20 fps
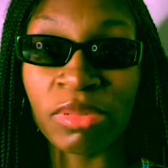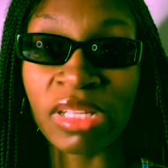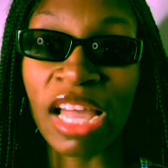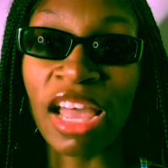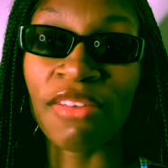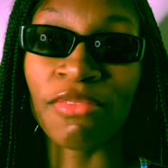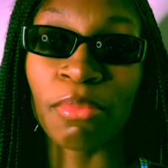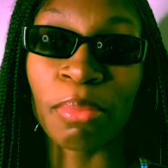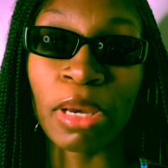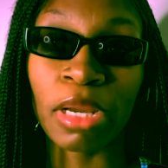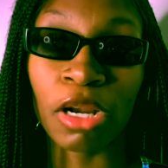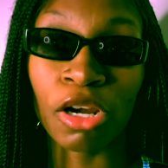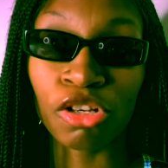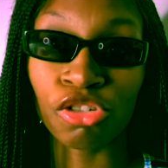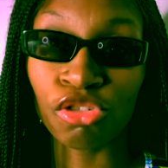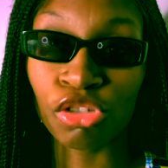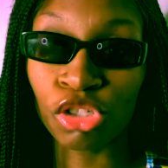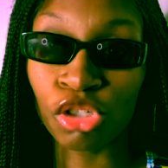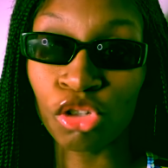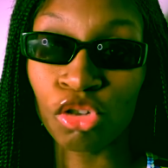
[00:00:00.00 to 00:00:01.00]
I have about
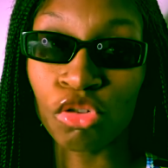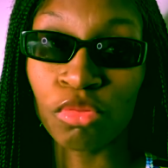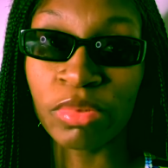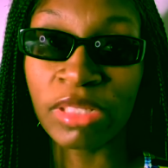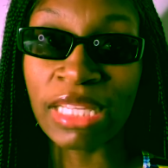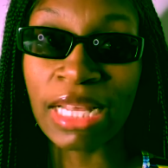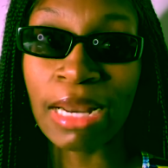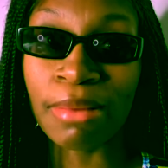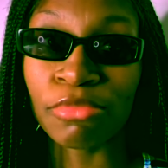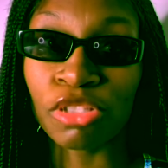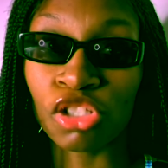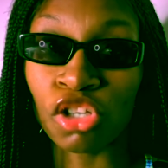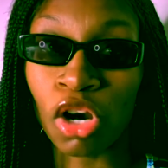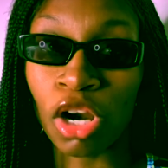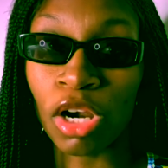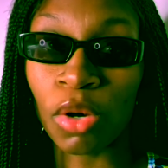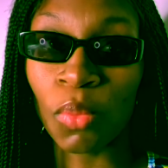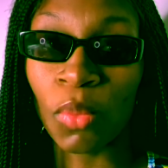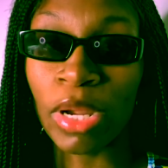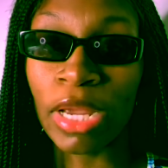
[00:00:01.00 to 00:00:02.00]
100 tubes that I'm
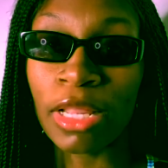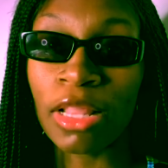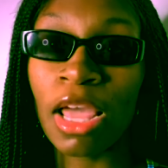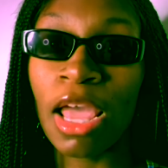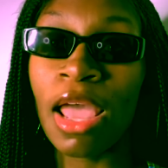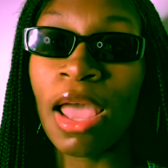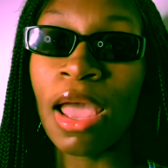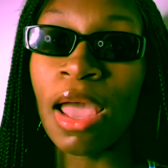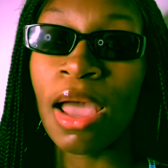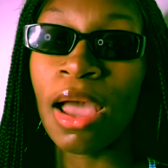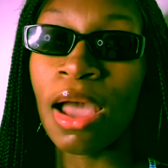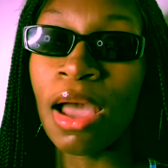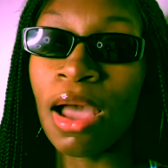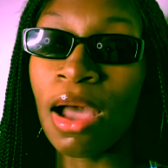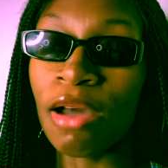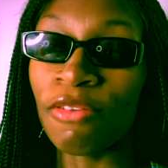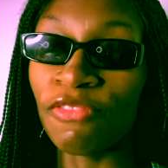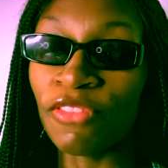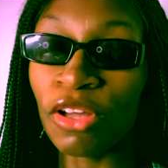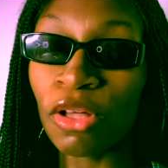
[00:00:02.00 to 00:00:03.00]
starting with.
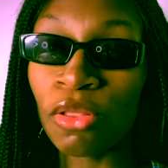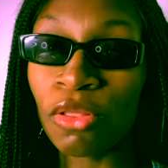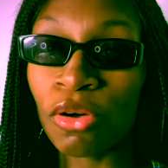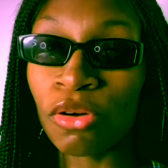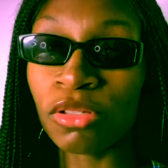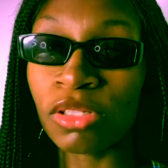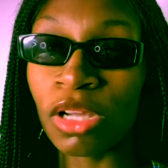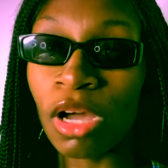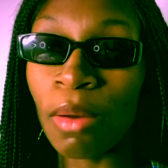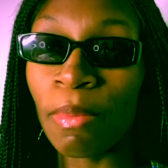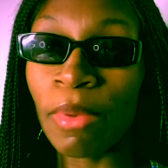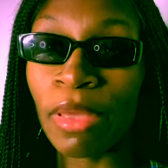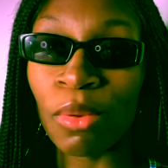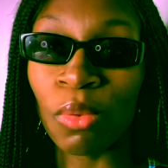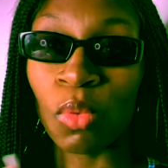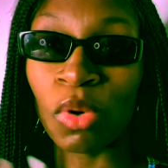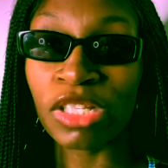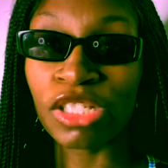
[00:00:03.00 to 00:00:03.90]
Fill those up, and once